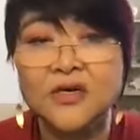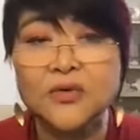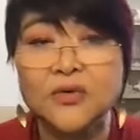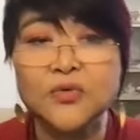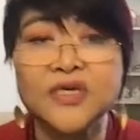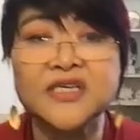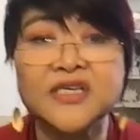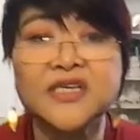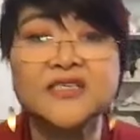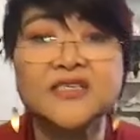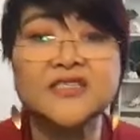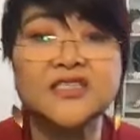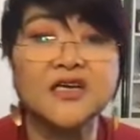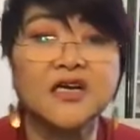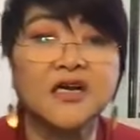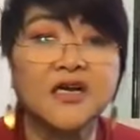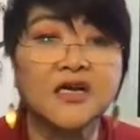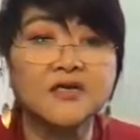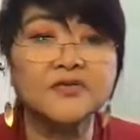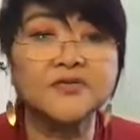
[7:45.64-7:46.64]
We need to
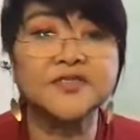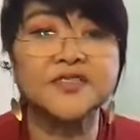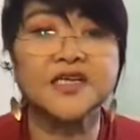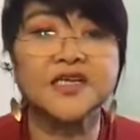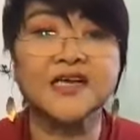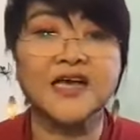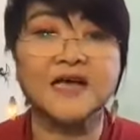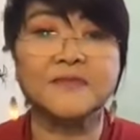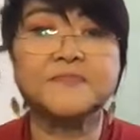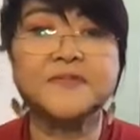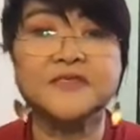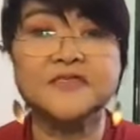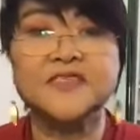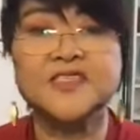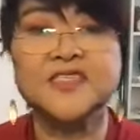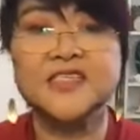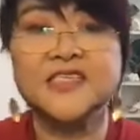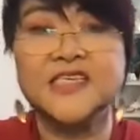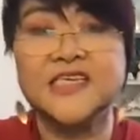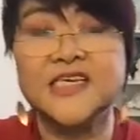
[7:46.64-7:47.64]
close the gap in
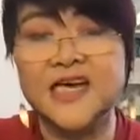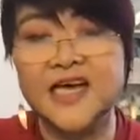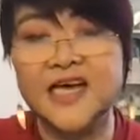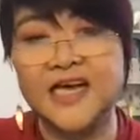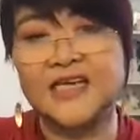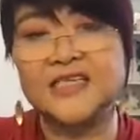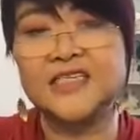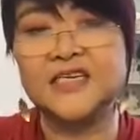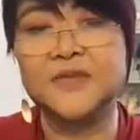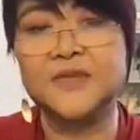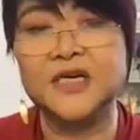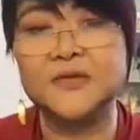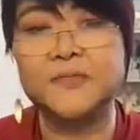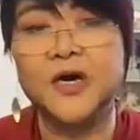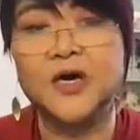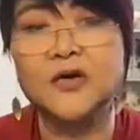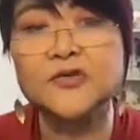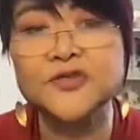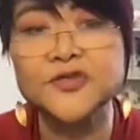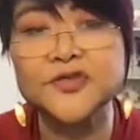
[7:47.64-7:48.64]
senior academic
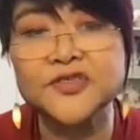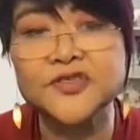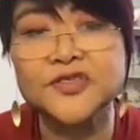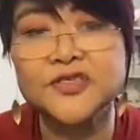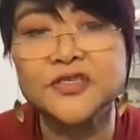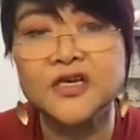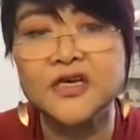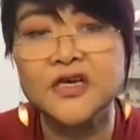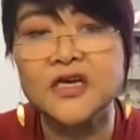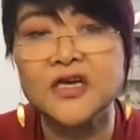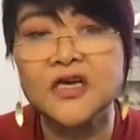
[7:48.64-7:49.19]
posts.